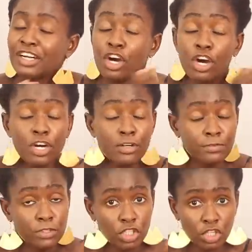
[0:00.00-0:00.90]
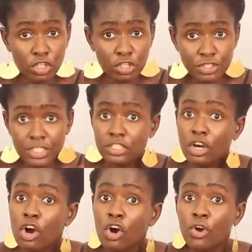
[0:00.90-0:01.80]
Of course, it's
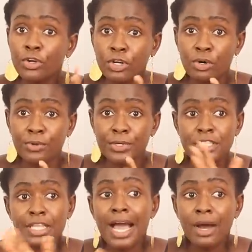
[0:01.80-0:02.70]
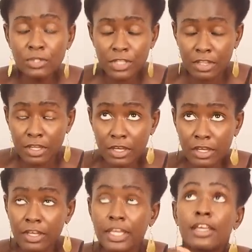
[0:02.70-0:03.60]
all known, it's out there.